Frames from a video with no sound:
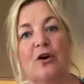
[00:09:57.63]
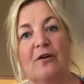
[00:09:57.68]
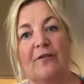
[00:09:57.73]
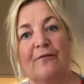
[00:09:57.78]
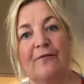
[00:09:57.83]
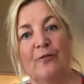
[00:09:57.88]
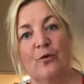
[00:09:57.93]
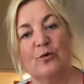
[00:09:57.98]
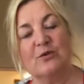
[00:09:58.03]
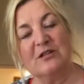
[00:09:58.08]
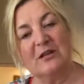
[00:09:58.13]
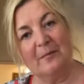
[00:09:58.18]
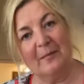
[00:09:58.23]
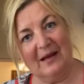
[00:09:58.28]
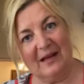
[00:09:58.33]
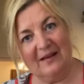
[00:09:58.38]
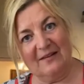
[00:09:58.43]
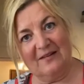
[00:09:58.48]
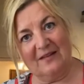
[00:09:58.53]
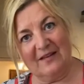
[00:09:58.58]
40
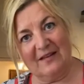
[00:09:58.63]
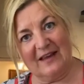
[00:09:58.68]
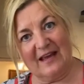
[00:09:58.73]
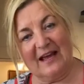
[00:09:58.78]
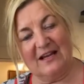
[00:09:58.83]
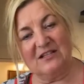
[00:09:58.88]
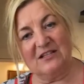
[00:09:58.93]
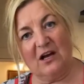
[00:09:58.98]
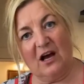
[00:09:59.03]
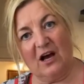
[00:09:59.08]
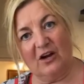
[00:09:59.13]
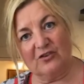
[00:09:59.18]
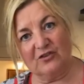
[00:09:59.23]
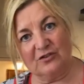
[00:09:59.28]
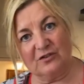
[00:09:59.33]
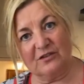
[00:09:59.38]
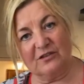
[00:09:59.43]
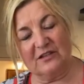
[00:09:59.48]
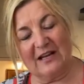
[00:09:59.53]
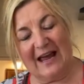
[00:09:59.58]
minutes in the end at
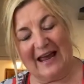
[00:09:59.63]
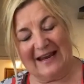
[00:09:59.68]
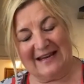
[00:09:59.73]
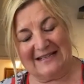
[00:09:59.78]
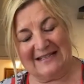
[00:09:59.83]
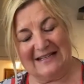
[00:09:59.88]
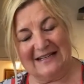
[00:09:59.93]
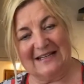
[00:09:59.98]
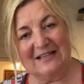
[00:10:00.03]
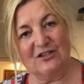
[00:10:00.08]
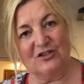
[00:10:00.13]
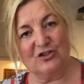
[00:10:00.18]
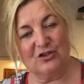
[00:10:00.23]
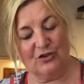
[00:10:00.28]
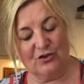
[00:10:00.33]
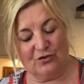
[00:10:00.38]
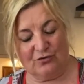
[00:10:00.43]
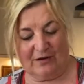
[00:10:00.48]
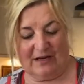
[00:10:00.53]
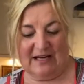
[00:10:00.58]
180
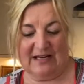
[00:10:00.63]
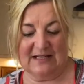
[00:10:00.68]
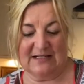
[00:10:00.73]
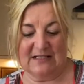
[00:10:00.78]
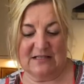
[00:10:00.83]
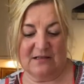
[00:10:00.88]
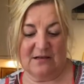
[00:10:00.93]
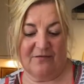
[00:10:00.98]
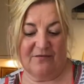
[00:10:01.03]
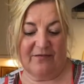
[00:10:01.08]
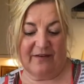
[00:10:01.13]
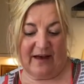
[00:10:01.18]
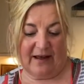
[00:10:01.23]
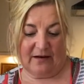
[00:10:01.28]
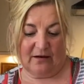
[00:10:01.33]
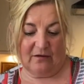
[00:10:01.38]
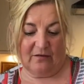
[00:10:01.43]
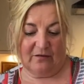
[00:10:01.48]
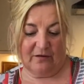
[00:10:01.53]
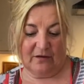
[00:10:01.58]
degrees fan
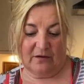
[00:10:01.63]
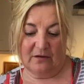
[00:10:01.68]
oven.